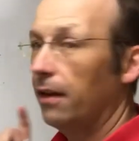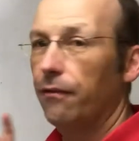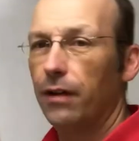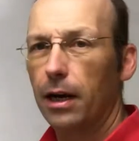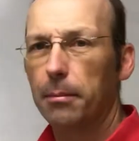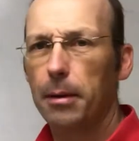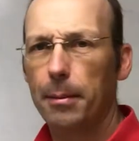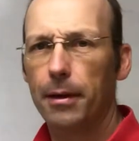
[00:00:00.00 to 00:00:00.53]
In
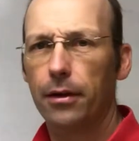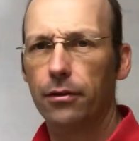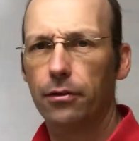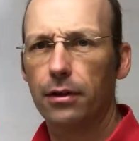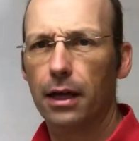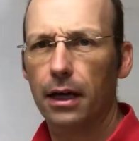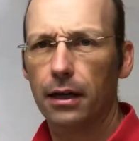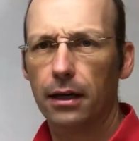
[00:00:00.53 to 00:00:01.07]
fact, maybe I'll
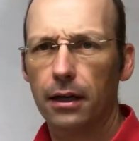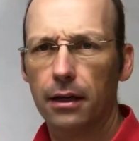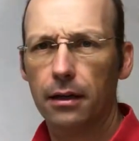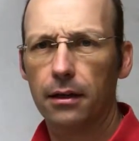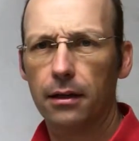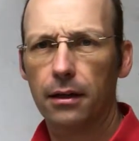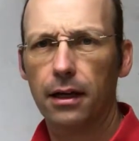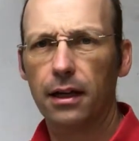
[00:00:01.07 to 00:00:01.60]
do that in
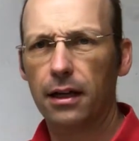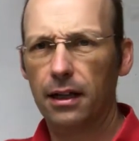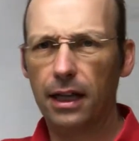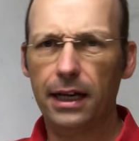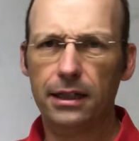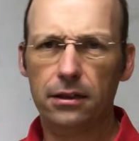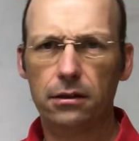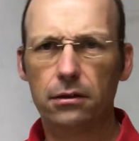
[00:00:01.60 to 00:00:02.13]

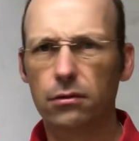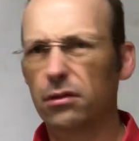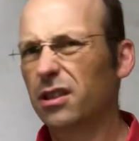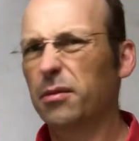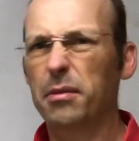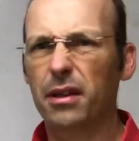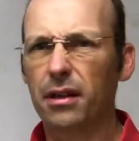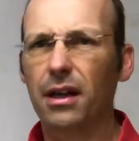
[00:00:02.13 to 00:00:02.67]
class or
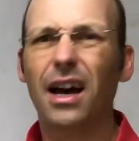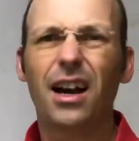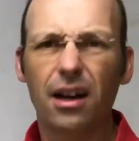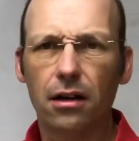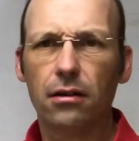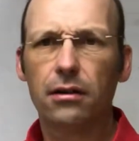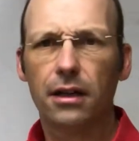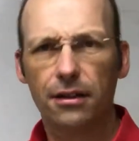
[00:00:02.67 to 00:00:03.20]
something. I don't
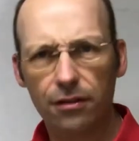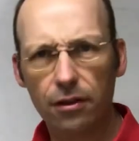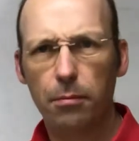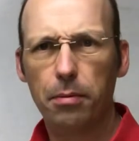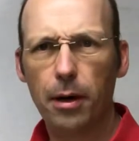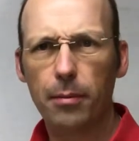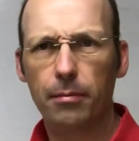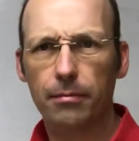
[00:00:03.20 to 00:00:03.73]
know. It's a
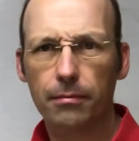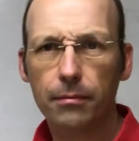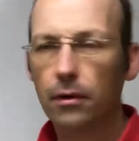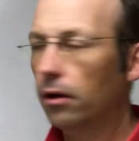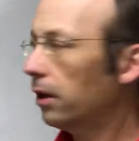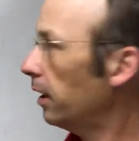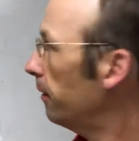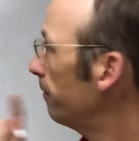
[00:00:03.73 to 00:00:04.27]
good problem.
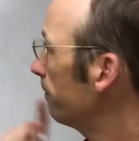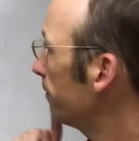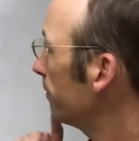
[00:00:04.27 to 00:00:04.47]
Okay.